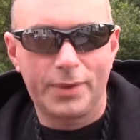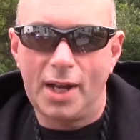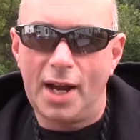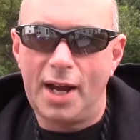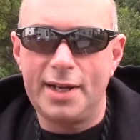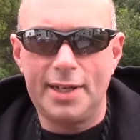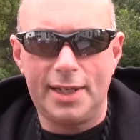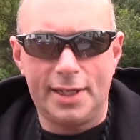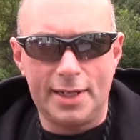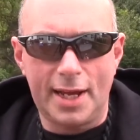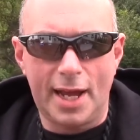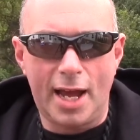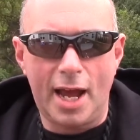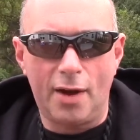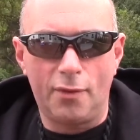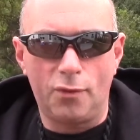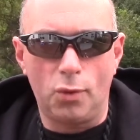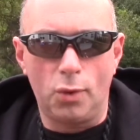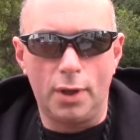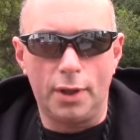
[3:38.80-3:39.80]
I didn't
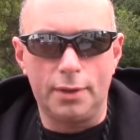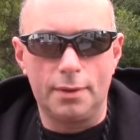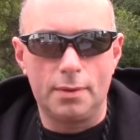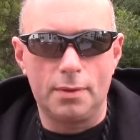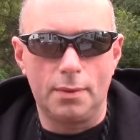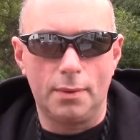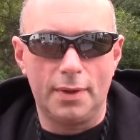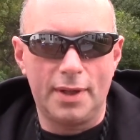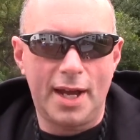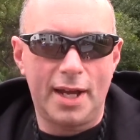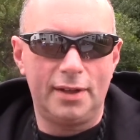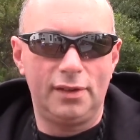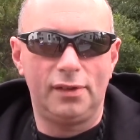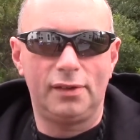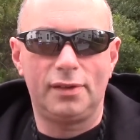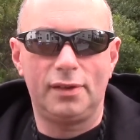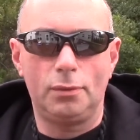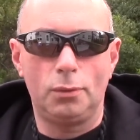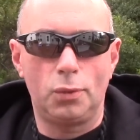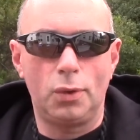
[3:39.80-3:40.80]
have one. Well, that
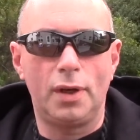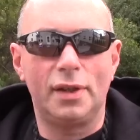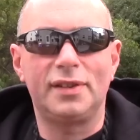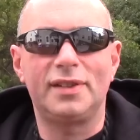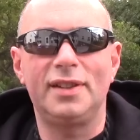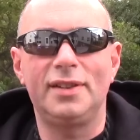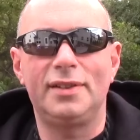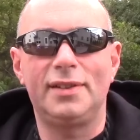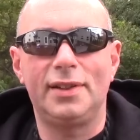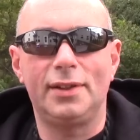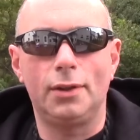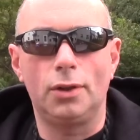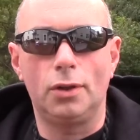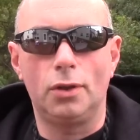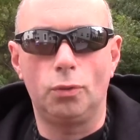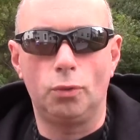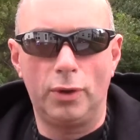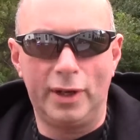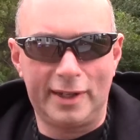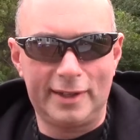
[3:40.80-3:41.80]
was
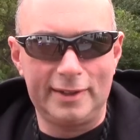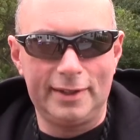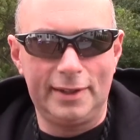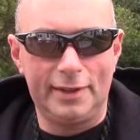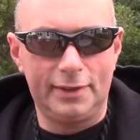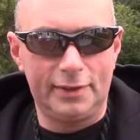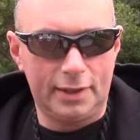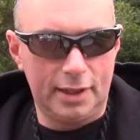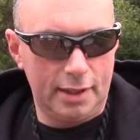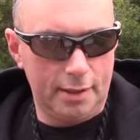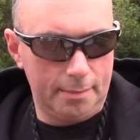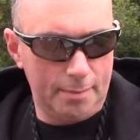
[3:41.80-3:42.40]
until Rick Lindsey